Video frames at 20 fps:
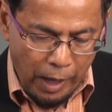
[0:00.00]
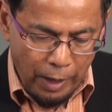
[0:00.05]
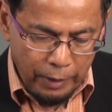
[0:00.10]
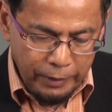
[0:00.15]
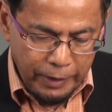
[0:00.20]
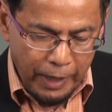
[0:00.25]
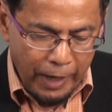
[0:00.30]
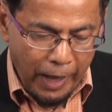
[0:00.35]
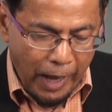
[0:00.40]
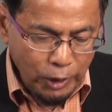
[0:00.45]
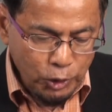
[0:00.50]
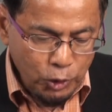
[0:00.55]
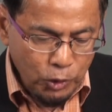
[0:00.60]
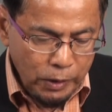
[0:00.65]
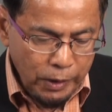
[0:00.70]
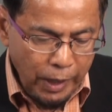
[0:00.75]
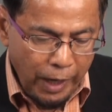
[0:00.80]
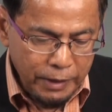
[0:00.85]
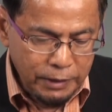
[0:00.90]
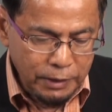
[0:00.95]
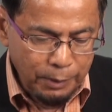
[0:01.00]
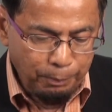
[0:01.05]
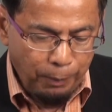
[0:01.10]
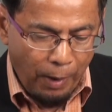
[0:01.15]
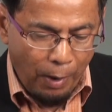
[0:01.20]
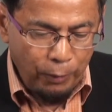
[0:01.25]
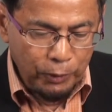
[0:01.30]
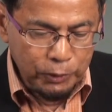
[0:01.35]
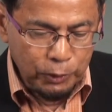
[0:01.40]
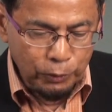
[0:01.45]
that actually has the
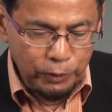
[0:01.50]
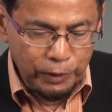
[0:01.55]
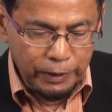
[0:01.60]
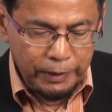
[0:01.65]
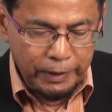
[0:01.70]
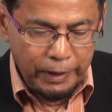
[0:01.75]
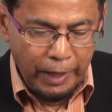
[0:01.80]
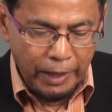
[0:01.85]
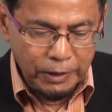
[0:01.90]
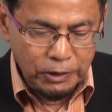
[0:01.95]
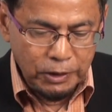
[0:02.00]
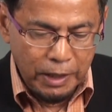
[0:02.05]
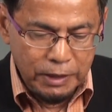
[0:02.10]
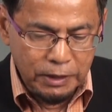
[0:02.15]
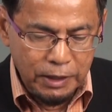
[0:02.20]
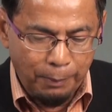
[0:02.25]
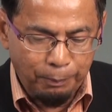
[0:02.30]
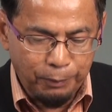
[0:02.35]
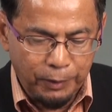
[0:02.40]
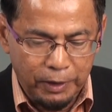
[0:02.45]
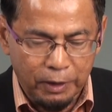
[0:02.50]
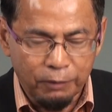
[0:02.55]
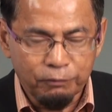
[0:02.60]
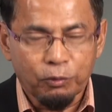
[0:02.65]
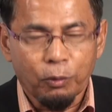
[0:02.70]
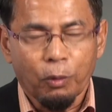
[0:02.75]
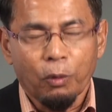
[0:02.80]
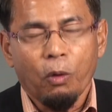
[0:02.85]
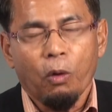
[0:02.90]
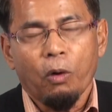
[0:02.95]
power to detach and separate him
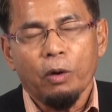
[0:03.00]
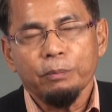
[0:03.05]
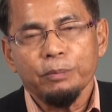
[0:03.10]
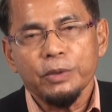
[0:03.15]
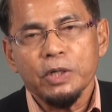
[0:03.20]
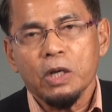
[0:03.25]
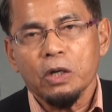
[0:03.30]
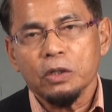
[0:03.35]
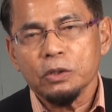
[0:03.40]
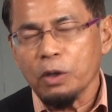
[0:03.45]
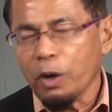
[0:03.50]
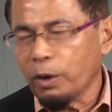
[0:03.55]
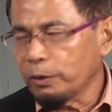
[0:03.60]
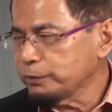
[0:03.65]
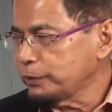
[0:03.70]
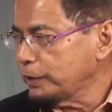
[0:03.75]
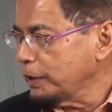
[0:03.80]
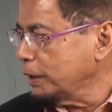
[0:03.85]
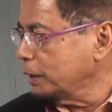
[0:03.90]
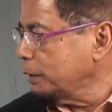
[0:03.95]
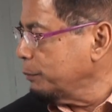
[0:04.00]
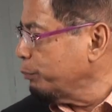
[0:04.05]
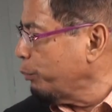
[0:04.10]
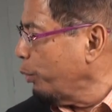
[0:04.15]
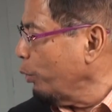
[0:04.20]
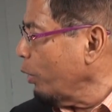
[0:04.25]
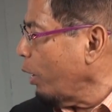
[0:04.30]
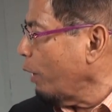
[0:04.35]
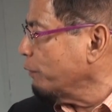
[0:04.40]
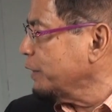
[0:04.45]
from God. Because of the
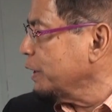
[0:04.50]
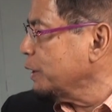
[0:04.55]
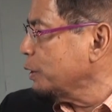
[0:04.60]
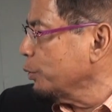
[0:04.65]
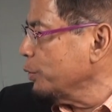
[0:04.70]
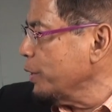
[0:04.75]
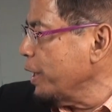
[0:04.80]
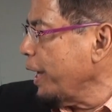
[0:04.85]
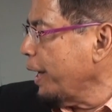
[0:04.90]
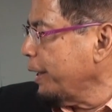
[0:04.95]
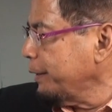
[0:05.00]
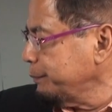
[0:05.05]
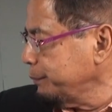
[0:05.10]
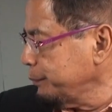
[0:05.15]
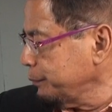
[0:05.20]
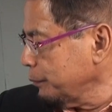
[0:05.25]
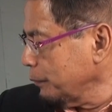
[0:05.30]
pull of this dunya,